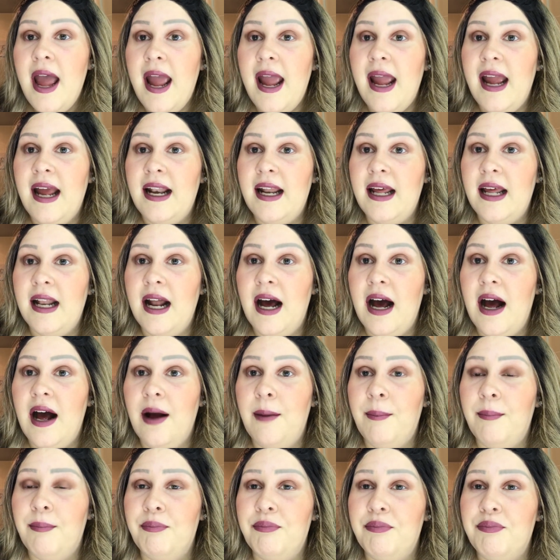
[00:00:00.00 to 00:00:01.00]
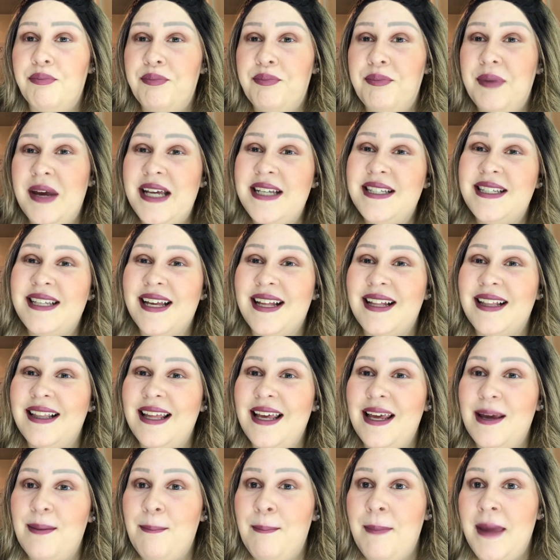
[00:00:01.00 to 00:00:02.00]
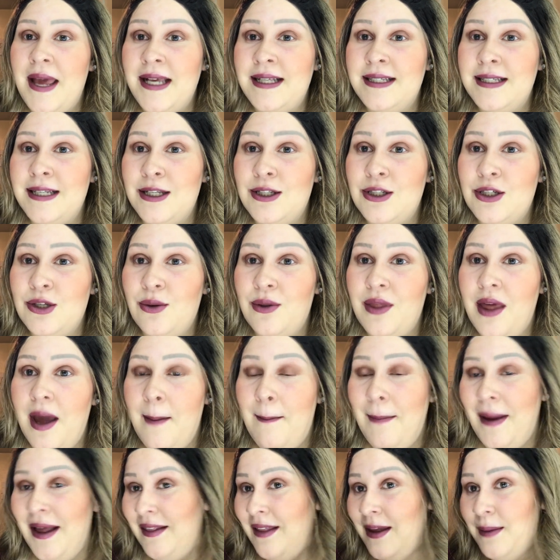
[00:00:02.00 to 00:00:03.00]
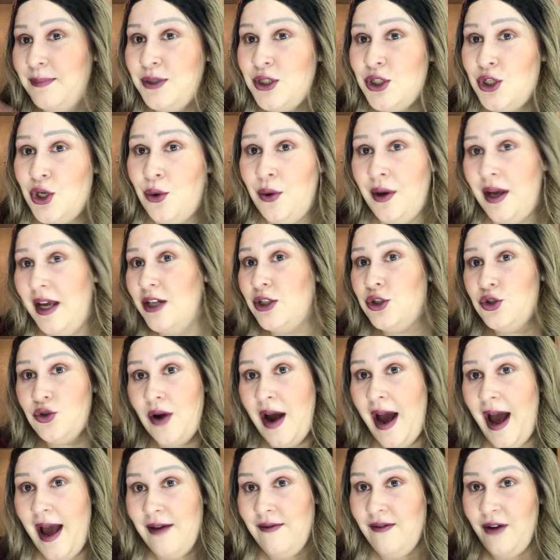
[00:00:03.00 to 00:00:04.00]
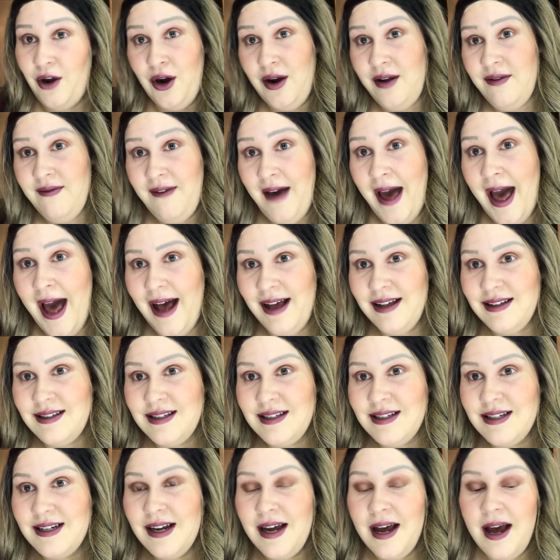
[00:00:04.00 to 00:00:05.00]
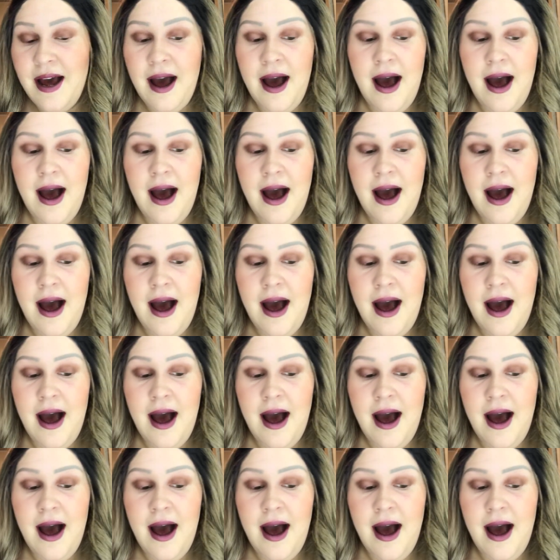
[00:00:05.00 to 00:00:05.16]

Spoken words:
and it basically makes it so that my lips don't get dry very fast.